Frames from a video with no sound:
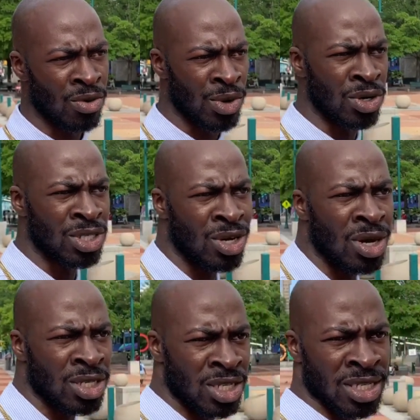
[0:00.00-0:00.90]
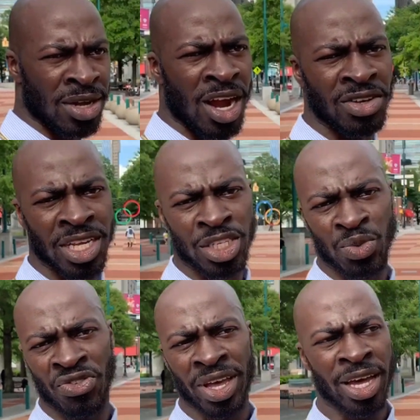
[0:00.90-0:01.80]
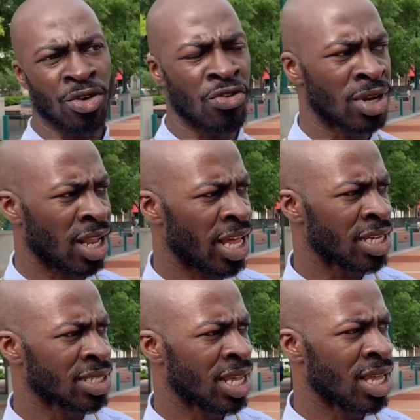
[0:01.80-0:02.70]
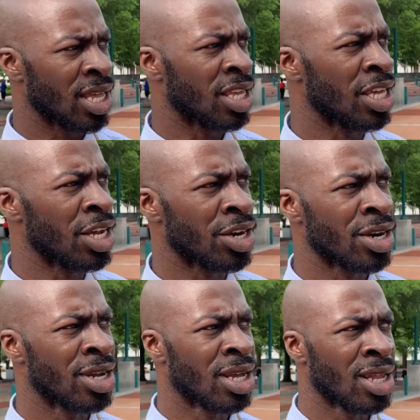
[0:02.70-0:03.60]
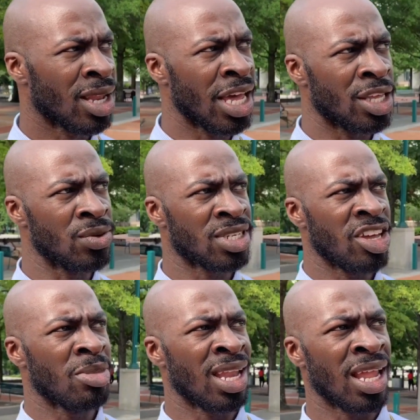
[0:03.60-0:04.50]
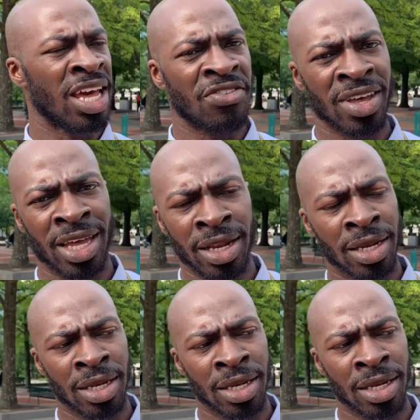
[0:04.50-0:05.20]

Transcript: real talk, just the conversation we've had over the last year, like, you saved my life and